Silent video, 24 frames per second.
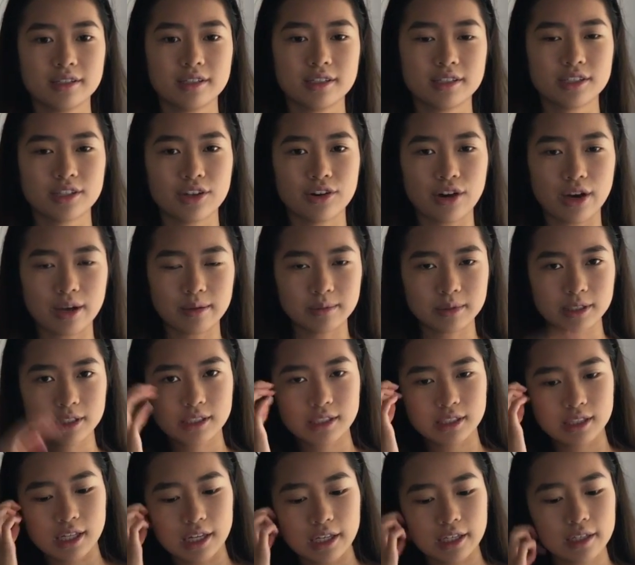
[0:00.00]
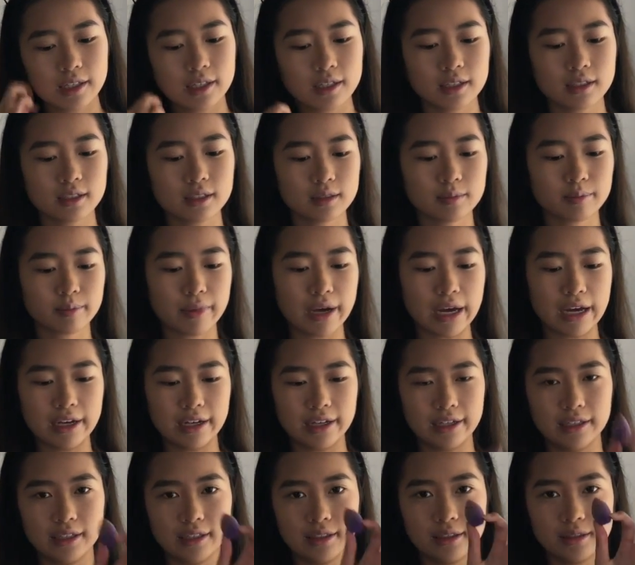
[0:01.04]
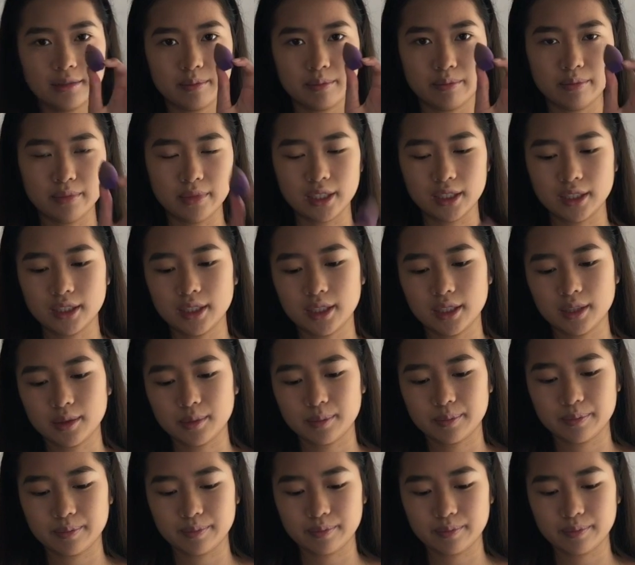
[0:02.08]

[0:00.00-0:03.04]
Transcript: So I'm just taking my mini